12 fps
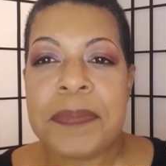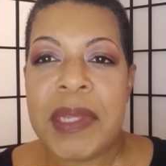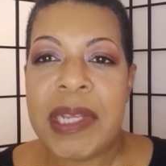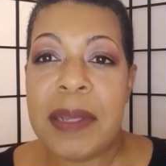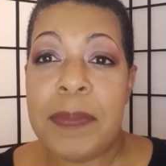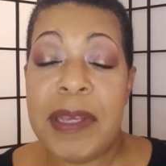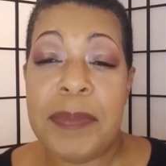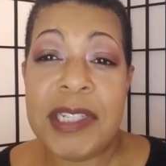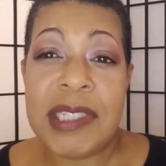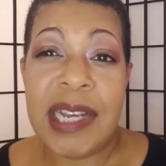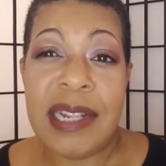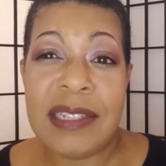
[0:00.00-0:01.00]
it may be
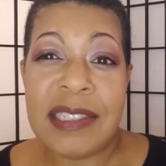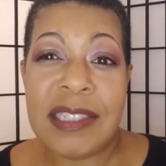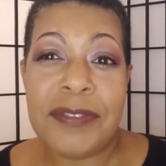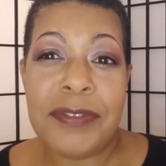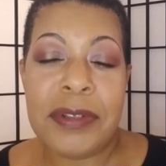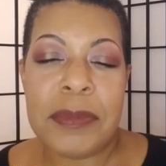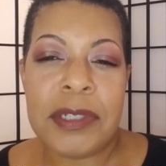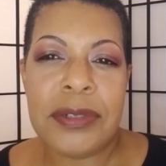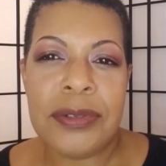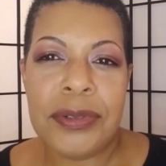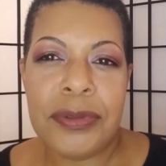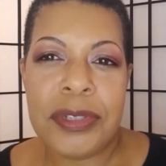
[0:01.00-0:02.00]
challenging for them to
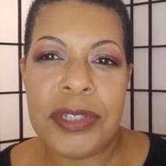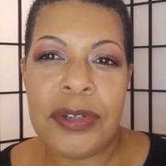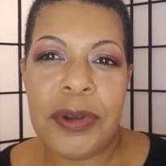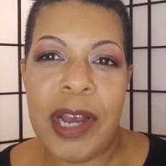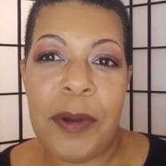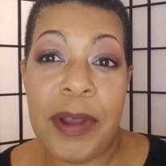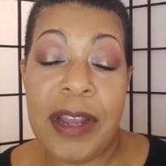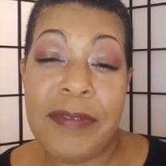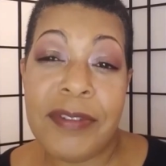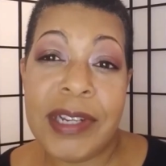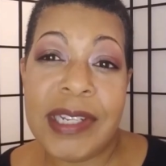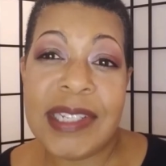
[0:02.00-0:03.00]
do so.
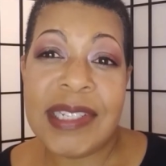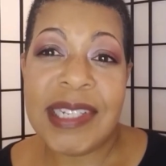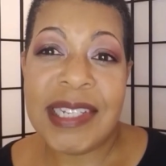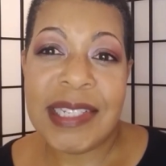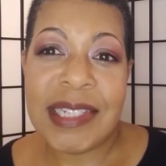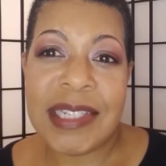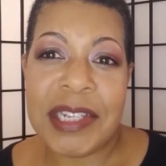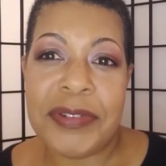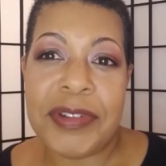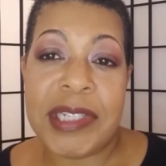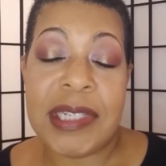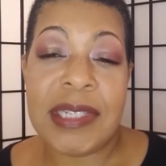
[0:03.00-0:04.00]
However, it is
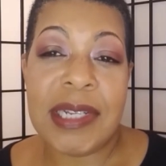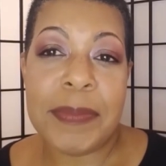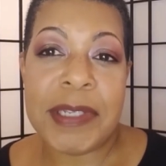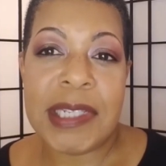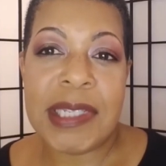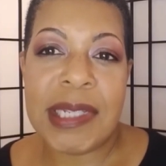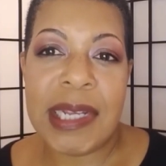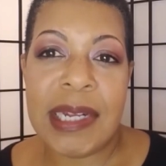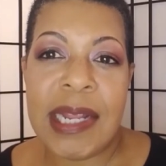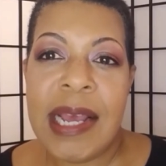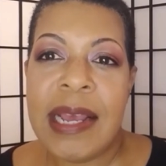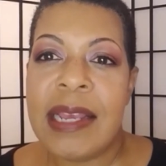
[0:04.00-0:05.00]
necessary to some
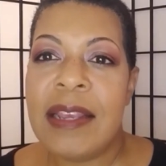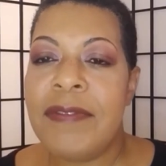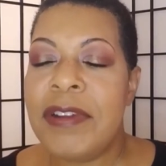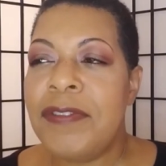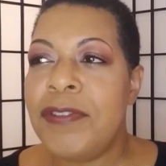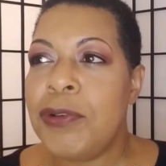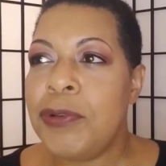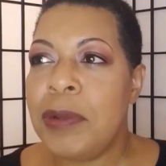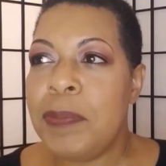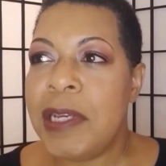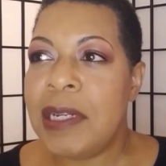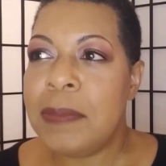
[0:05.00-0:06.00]
extent. Even if you're
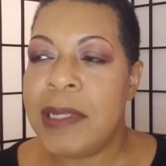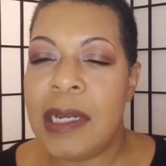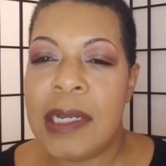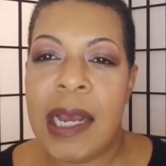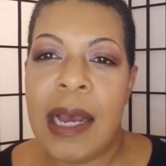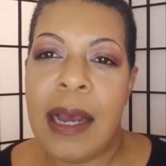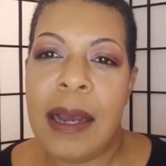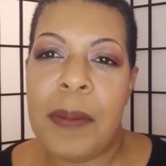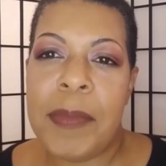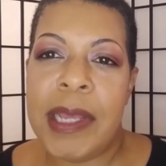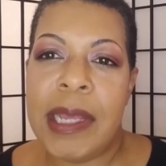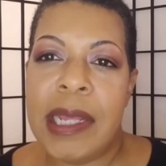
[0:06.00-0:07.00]
on
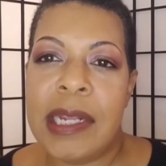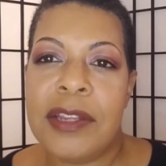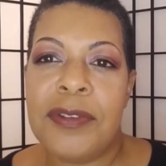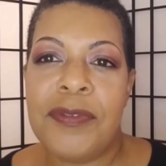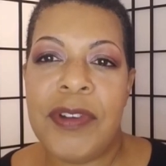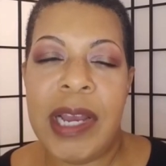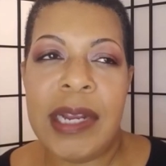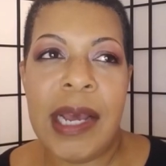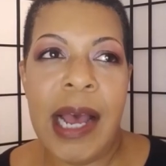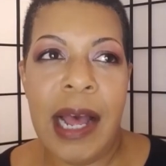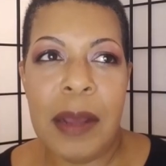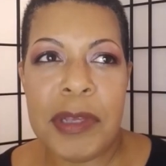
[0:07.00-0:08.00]
meetup.com and you find a
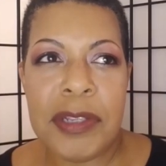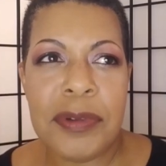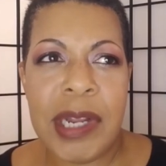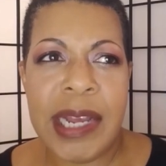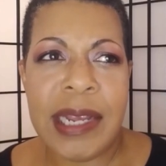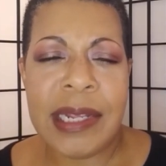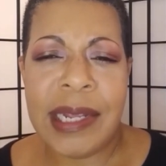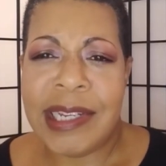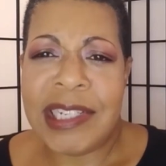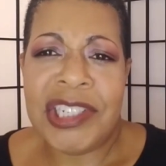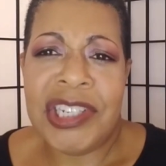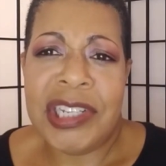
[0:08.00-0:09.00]
hobby you like
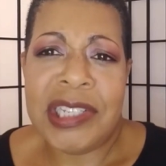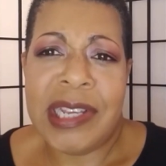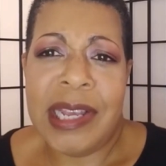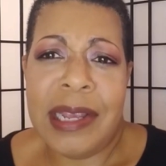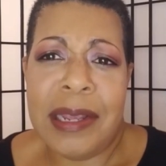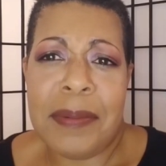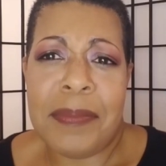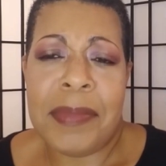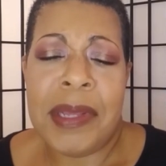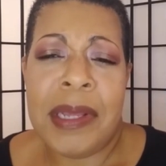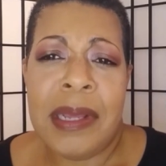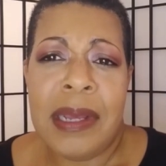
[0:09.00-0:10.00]
a chess game,
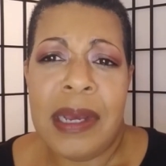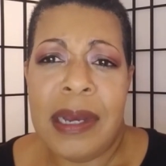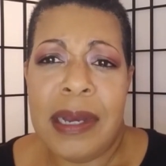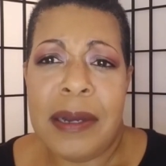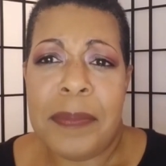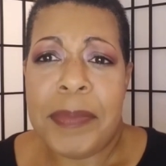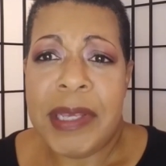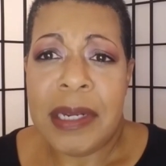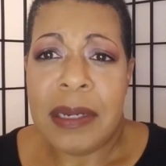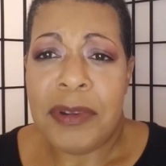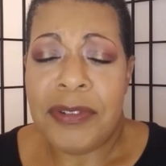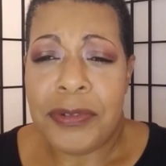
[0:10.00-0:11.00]

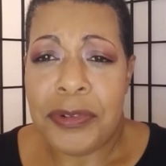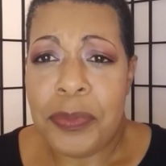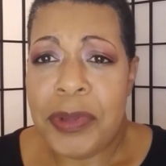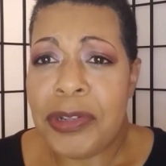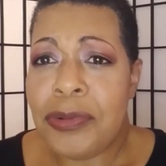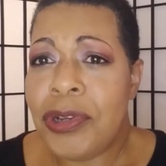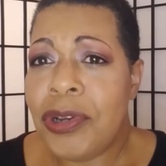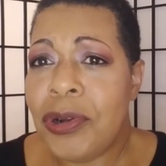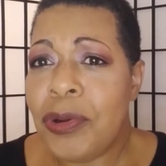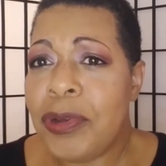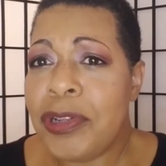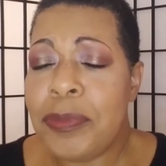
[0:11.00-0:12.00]
meetup group, and you
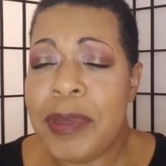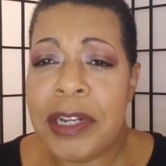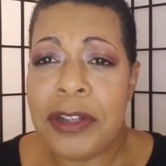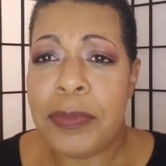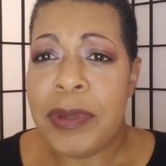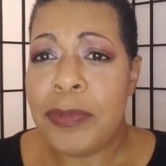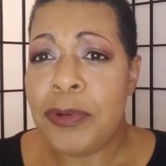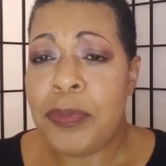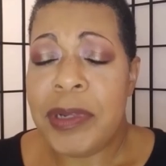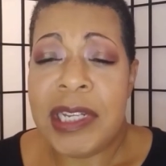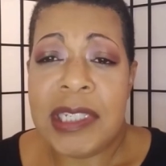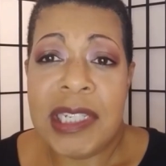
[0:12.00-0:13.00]
go and you meet other people who
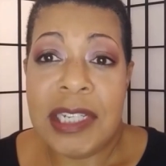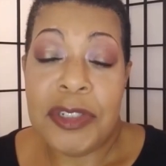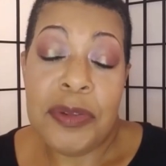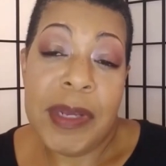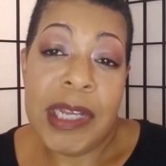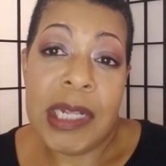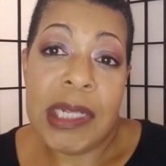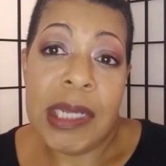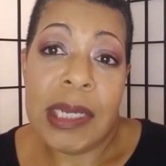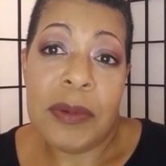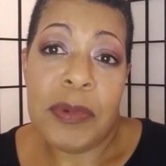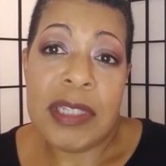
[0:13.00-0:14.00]
play chess, you may
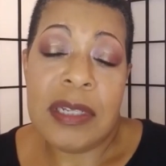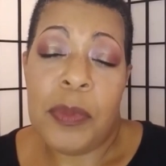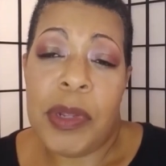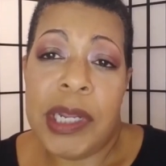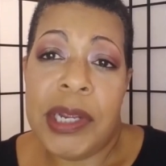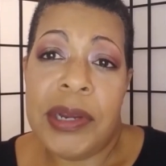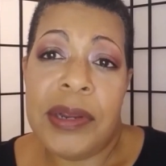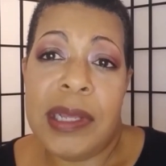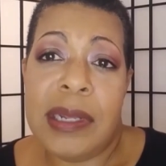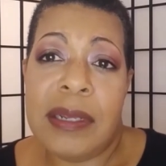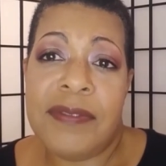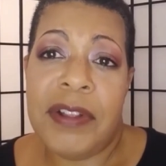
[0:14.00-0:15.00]
click with someone there
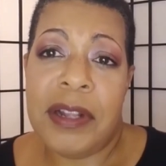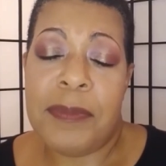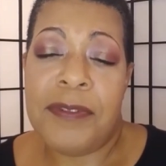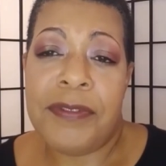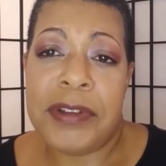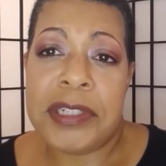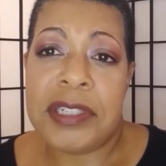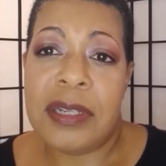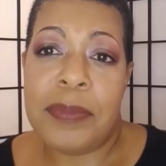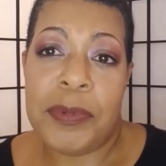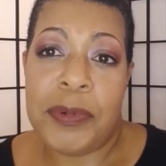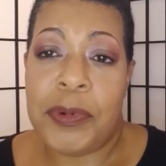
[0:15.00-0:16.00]
and develop a
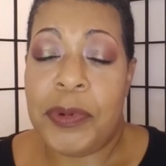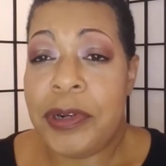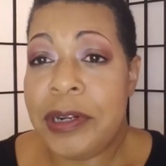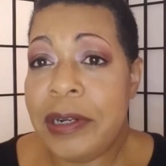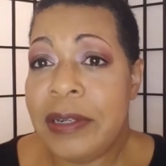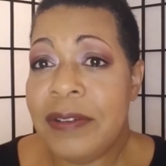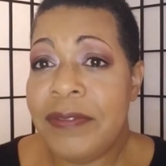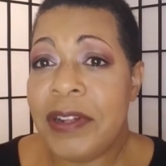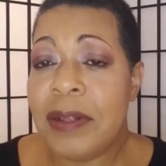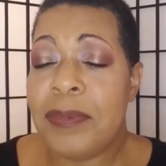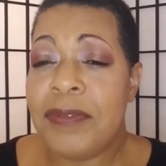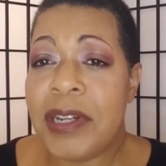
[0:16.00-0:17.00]
friendship or
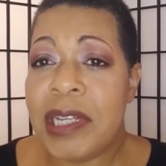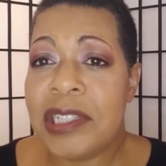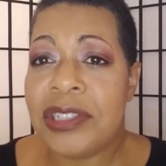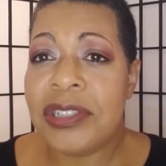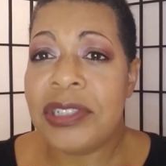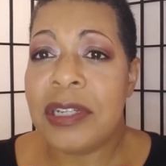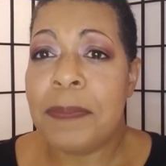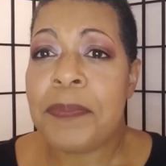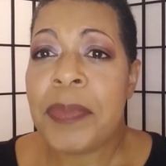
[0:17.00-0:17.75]
develop a relationship.